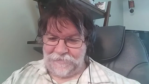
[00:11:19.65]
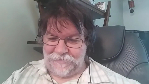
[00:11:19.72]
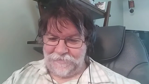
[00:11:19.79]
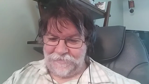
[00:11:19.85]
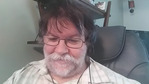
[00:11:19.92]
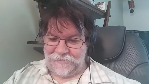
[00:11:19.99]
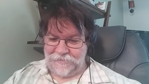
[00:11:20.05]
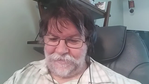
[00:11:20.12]

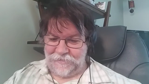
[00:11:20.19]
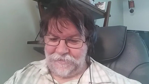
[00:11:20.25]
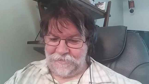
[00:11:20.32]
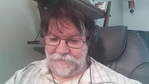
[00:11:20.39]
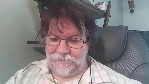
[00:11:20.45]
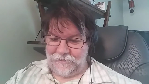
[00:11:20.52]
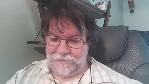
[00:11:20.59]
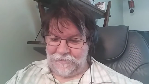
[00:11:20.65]

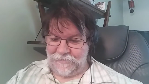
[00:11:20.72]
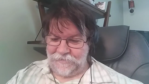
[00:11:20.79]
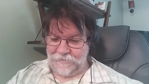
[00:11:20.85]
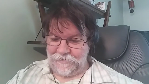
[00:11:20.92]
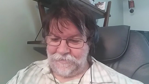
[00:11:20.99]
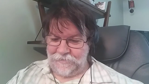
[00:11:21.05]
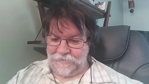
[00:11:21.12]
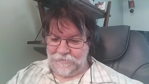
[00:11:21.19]

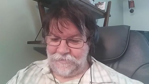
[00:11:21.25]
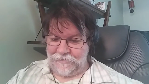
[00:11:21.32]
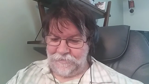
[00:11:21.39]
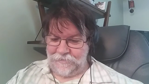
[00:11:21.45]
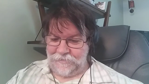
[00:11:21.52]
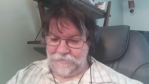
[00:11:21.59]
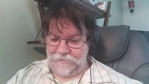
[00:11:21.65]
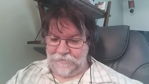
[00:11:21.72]
No one is speaking in this clip.